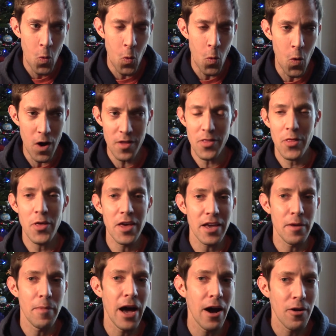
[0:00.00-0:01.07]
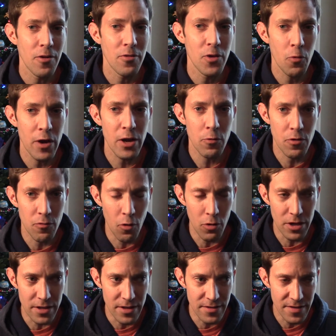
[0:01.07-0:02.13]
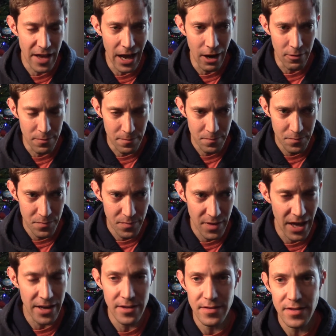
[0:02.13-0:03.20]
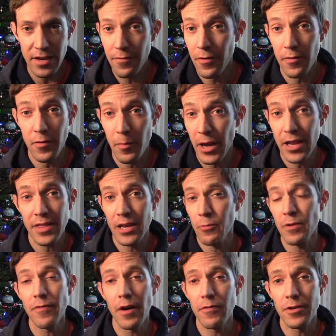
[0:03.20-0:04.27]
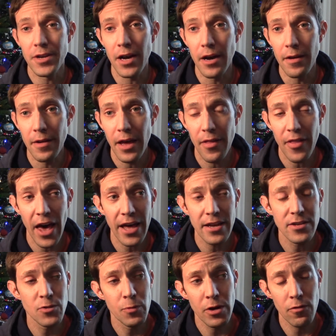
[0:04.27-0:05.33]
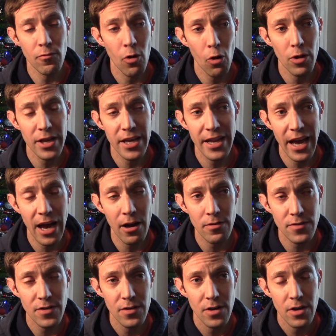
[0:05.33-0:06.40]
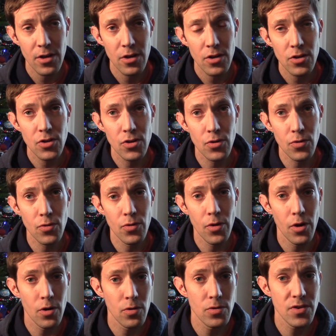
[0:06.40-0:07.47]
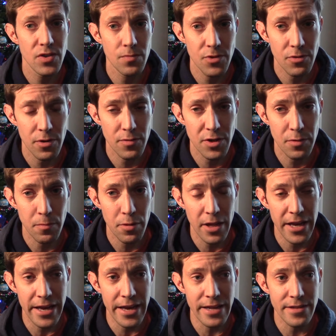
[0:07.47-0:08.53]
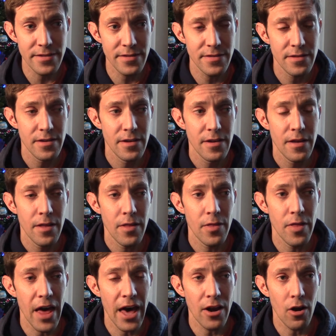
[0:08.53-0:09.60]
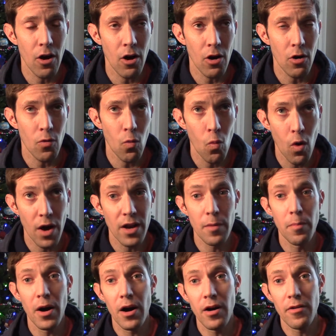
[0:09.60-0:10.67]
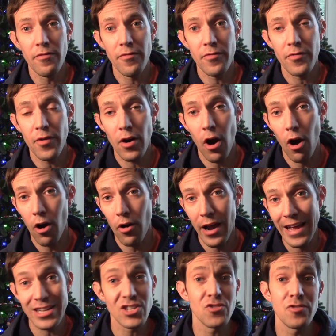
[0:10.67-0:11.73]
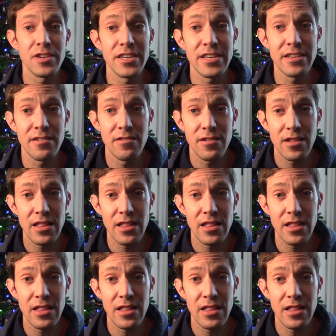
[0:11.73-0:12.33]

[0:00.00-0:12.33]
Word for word: one thing about the way we're rolling this out that is different from anything we've ever done, and that is we are rolling it out to those subscription plans that are one above our entry